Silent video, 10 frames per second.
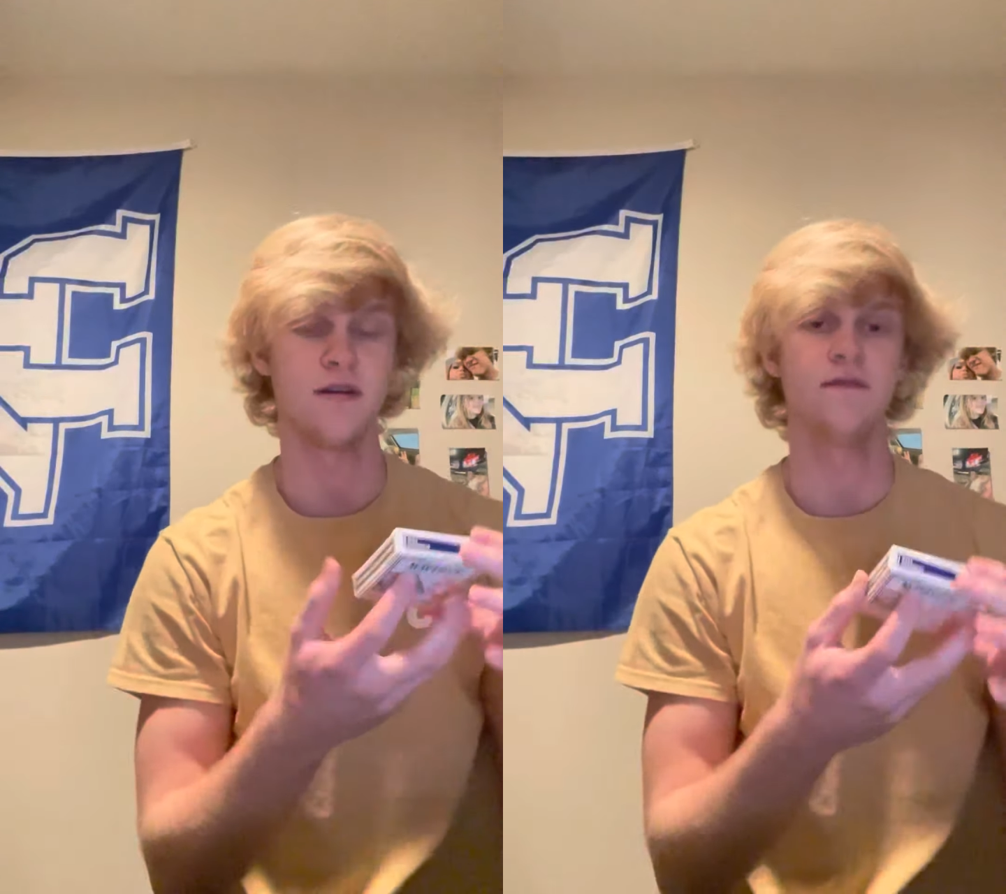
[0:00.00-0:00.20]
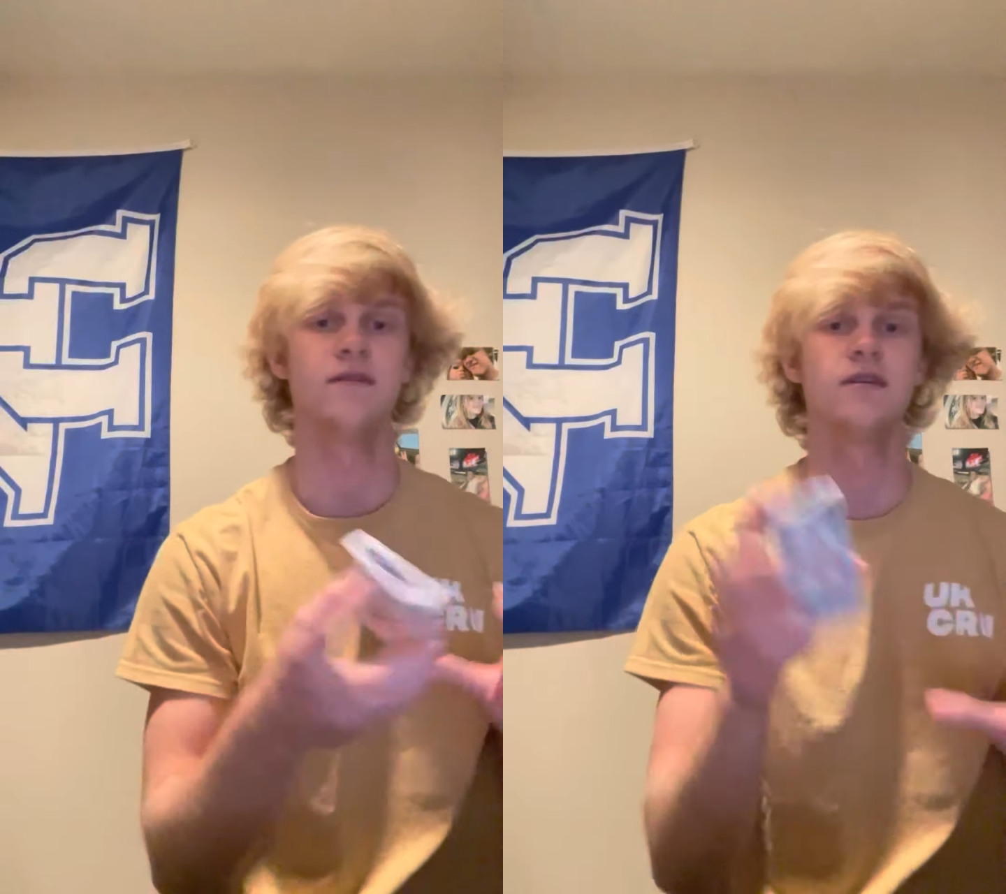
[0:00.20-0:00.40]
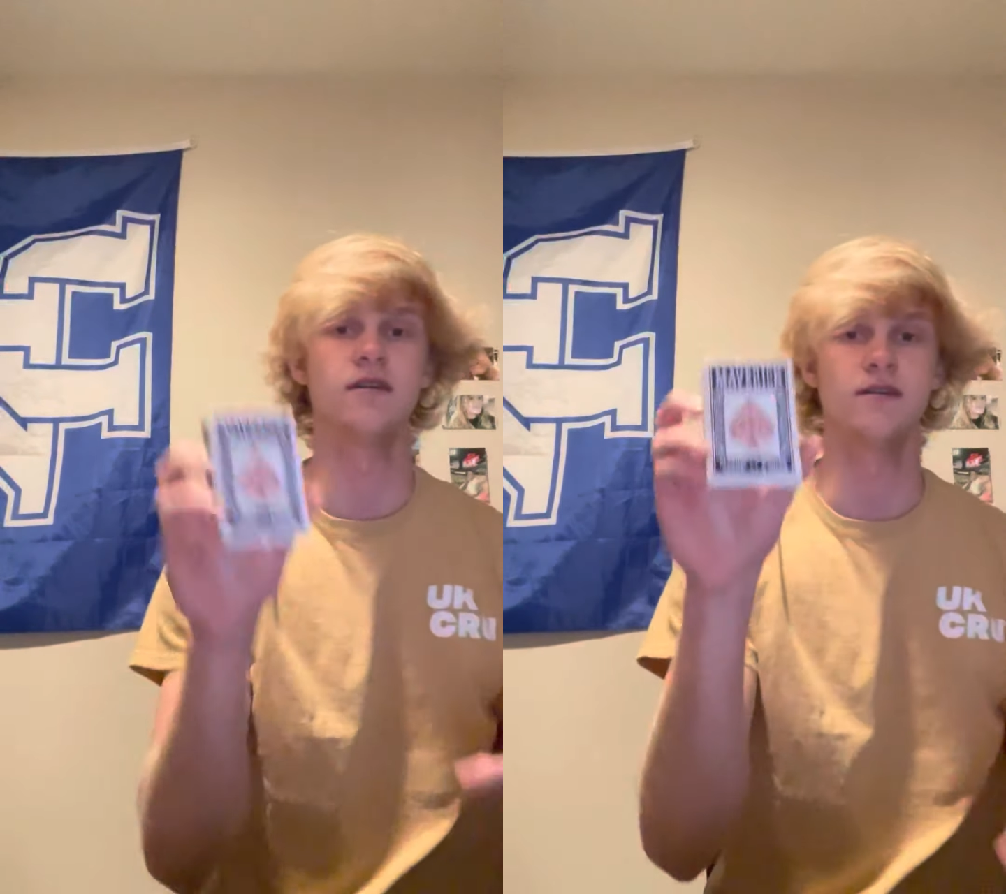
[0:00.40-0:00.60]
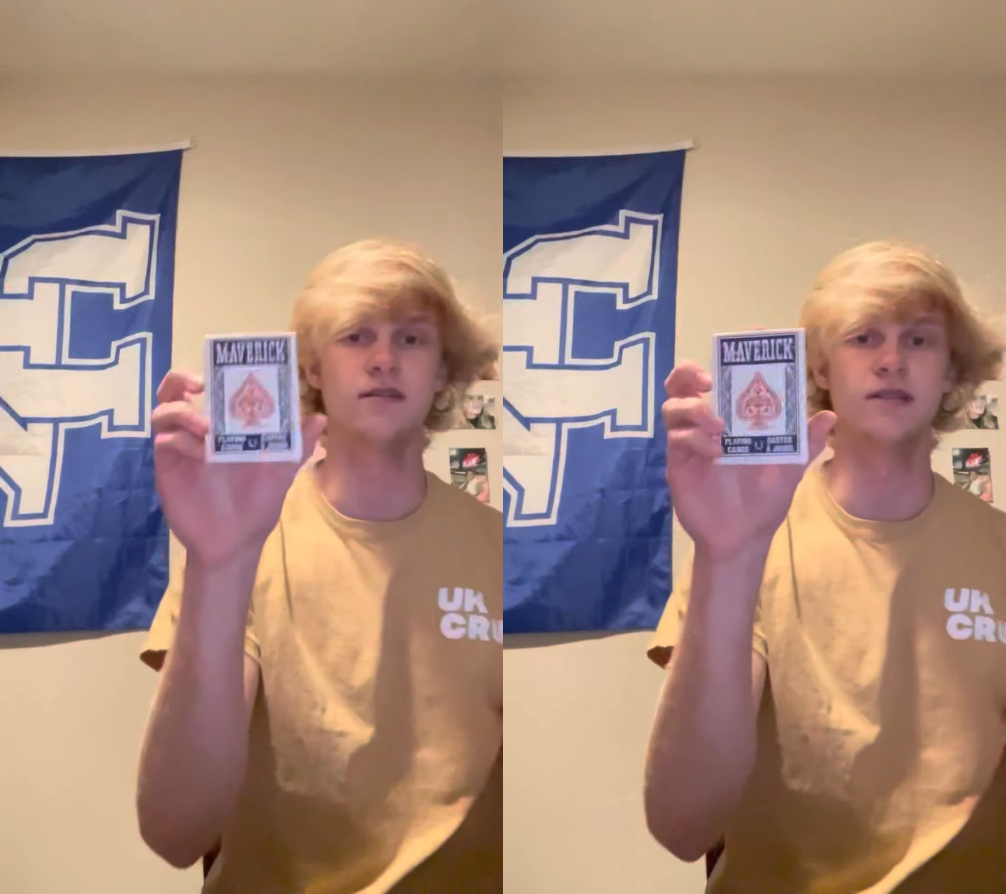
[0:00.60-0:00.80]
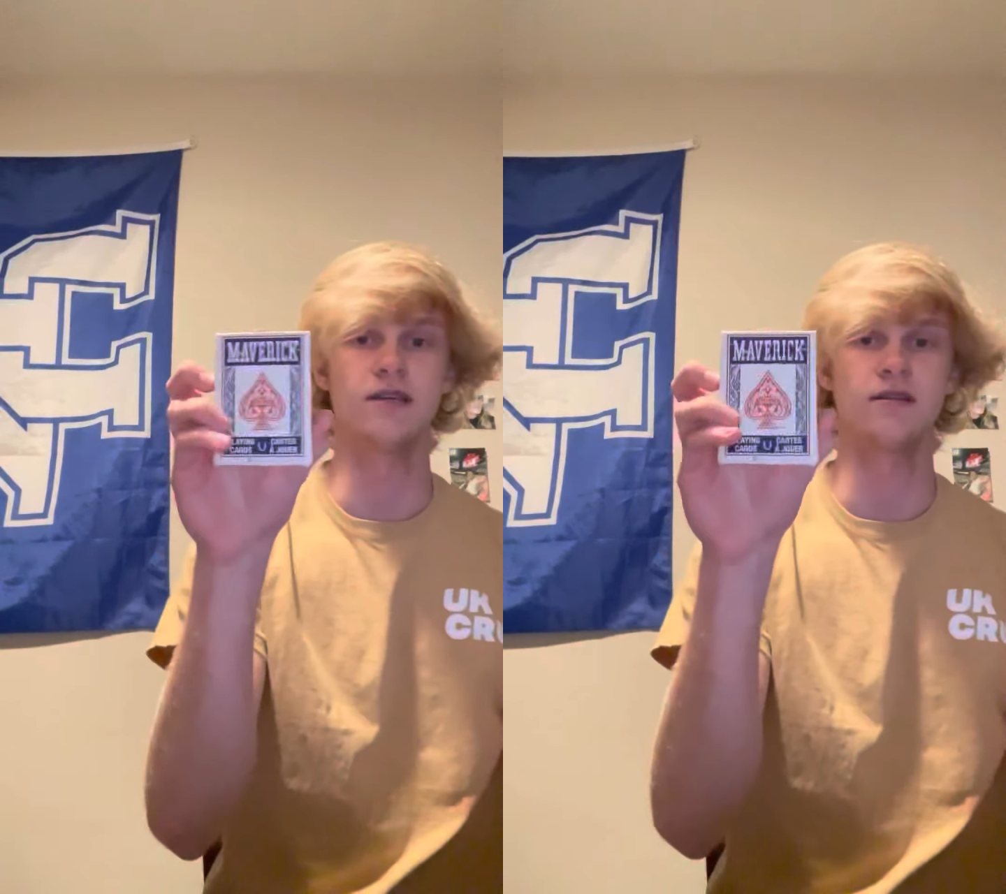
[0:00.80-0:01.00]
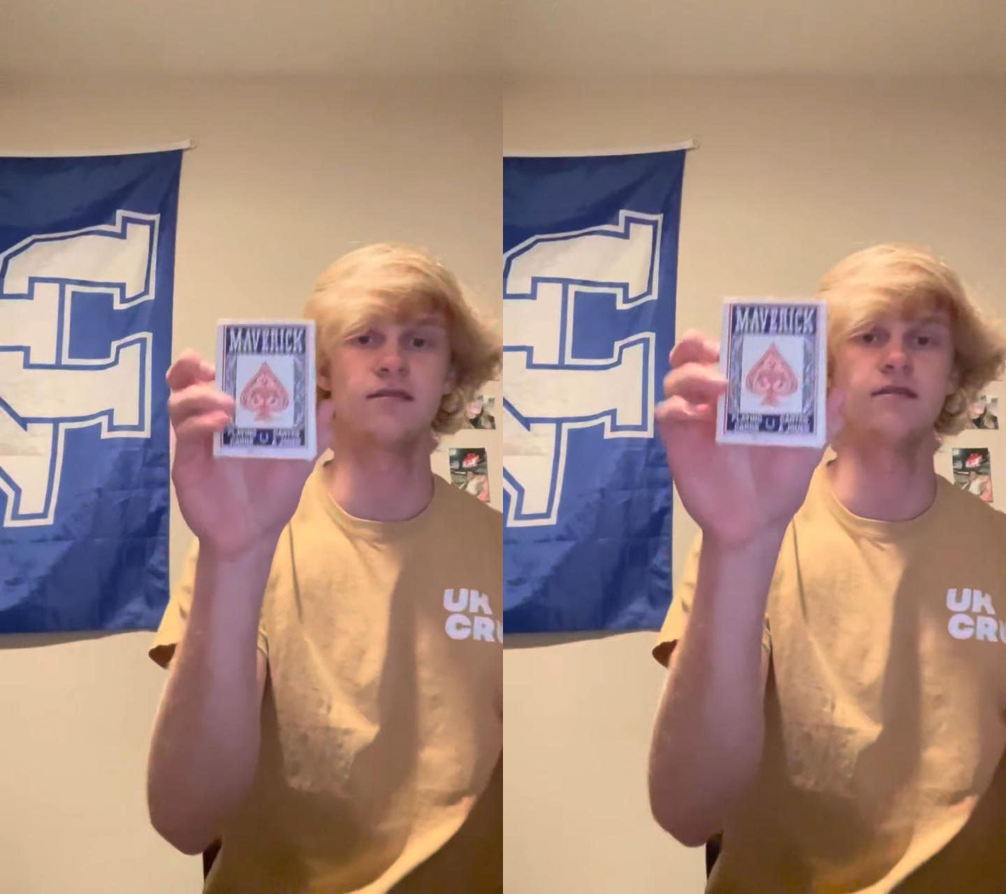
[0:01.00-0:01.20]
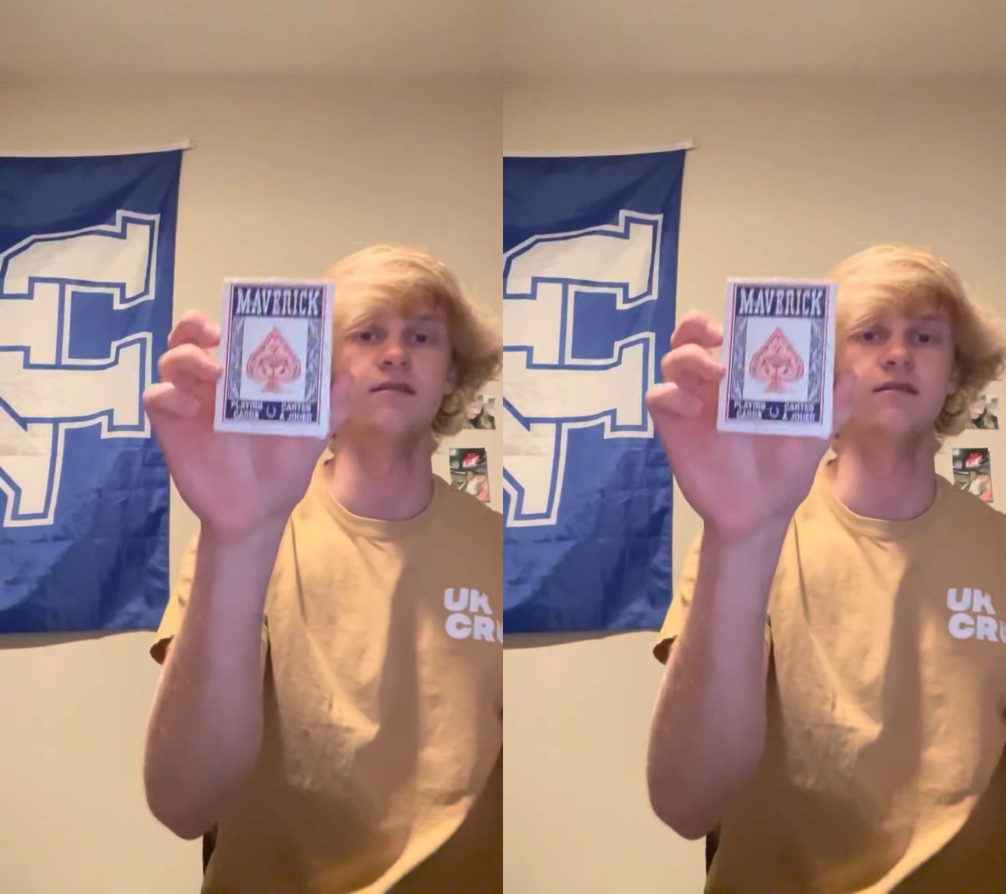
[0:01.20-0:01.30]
have a deck